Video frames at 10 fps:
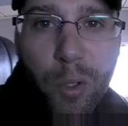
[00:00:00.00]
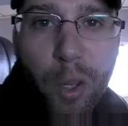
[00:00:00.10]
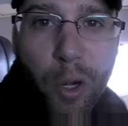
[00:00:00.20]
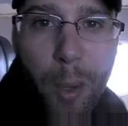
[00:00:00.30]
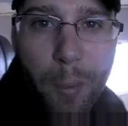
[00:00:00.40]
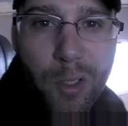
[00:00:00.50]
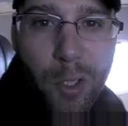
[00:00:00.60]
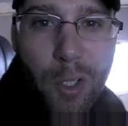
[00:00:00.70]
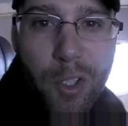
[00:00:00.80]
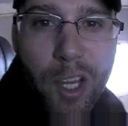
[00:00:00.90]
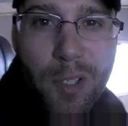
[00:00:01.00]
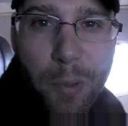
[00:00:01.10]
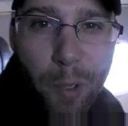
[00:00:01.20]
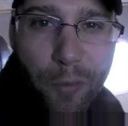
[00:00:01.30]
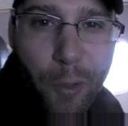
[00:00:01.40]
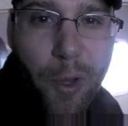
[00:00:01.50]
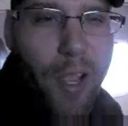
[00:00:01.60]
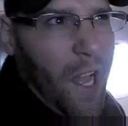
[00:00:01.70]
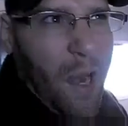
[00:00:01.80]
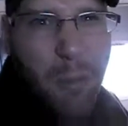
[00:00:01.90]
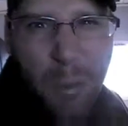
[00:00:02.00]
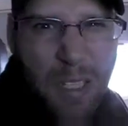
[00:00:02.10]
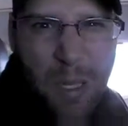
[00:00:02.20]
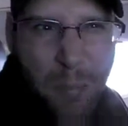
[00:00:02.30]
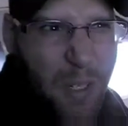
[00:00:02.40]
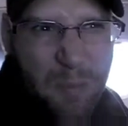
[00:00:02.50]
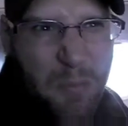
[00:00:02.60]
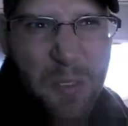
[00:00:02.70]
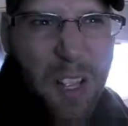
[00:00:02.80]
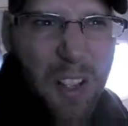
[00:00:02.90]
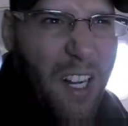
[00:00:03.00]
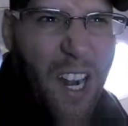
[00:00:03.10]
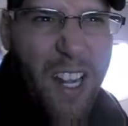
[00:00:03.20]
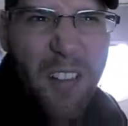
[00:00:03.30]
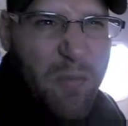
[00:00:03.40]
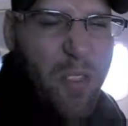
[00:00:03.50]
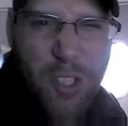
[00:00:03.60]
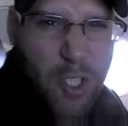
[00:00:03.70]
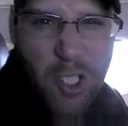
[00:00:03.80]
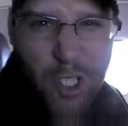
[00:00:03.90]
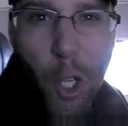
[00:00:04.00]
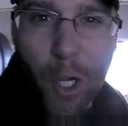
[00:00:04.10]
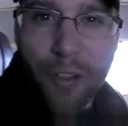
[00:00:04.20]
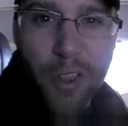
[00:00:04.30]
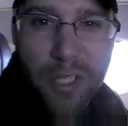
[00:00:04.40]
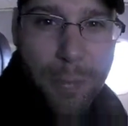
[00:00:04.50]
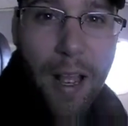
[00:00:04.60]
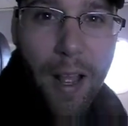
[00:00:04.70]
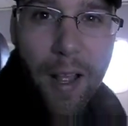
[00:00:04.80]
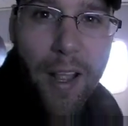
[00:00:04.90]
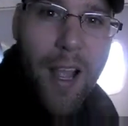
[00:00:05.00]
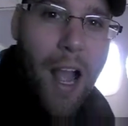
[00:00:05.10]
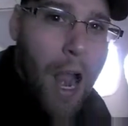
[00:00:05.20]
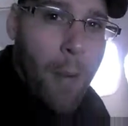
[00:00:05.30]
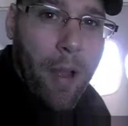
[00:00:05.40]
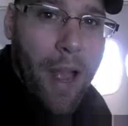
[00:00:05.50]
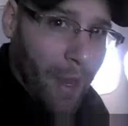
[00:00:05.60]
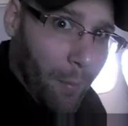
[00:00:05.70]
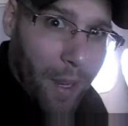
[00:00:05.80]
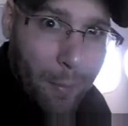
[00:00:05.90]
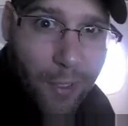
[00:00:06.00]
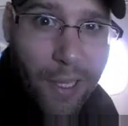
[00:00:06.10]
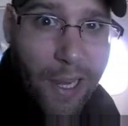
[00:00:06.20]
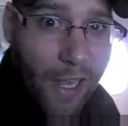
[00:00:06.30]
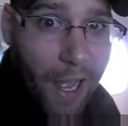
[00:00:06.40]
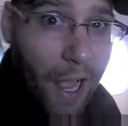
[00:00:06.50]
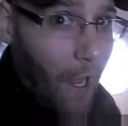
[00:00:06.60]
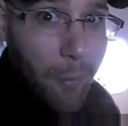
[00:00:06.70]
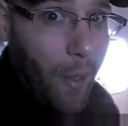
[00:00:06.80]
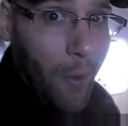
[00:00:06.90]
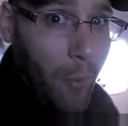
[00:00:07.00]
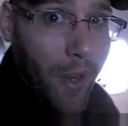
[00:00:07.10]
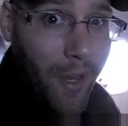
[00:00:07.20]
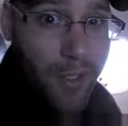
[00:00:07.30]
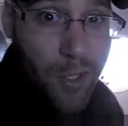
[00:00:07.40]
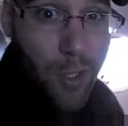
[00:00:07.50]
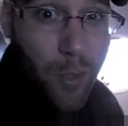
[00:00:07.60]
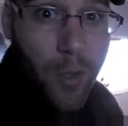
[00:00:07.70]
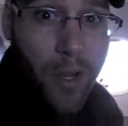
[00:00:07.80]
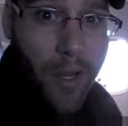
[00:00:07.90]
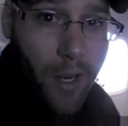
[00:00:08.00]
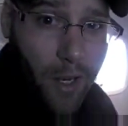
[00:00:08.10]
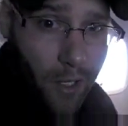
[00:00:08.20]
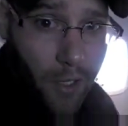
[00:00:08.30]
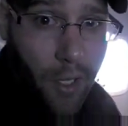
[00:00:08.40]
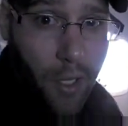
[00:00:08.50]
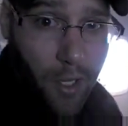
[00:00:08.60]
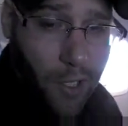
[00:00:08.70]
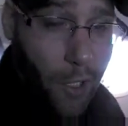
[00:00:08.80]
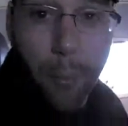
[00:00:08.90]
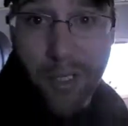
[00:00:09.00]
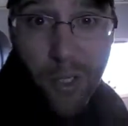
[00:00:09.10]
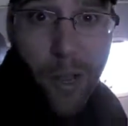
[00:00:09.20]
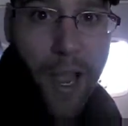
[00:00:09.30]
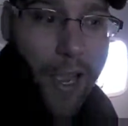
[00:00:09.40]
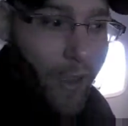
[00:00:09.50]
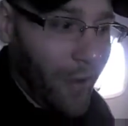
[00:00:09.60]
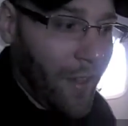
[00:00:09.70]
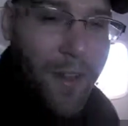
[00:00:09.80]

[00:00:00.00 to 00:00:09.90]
another episode of Jay's Beer Review, and I'm doing something kind of just thought of on the spot. I'm on my plane, on my way to Columbus, Ohio,